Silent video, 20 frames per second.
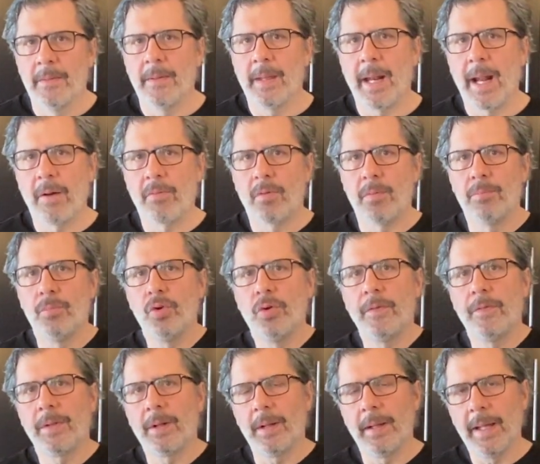Then I
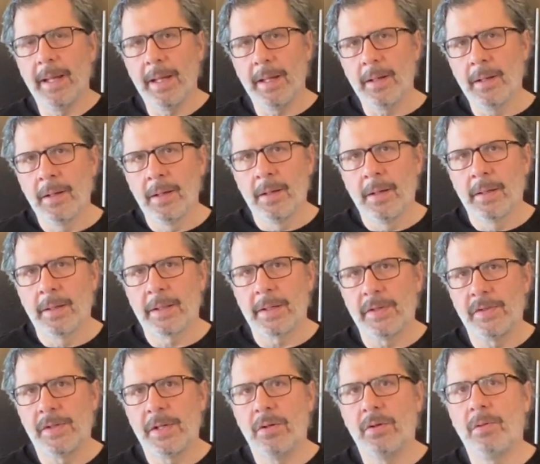remove the lid,
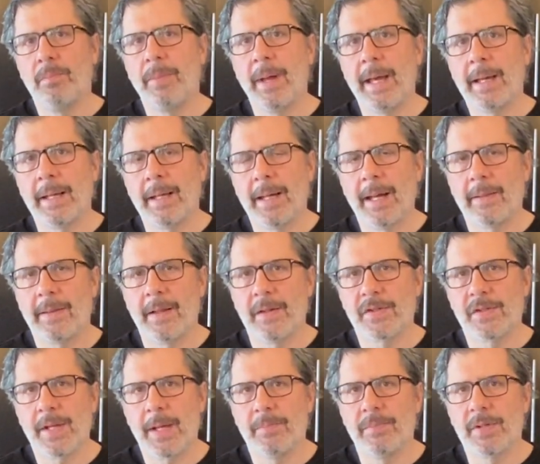continue baking at that
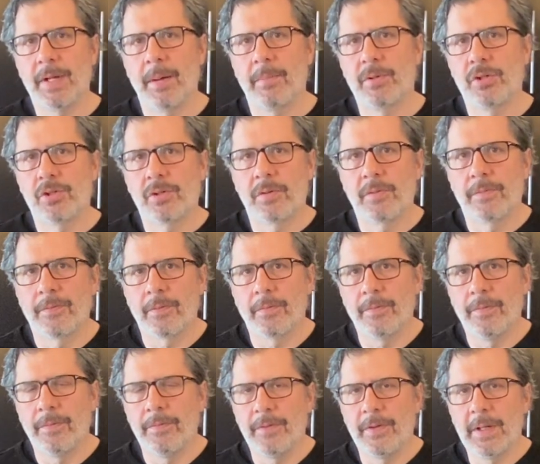same temperature for
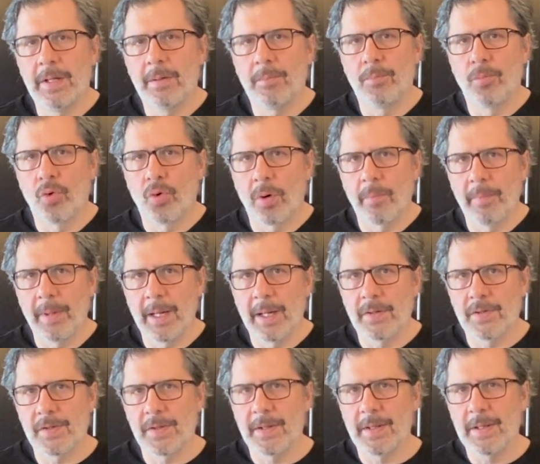15 more minutes.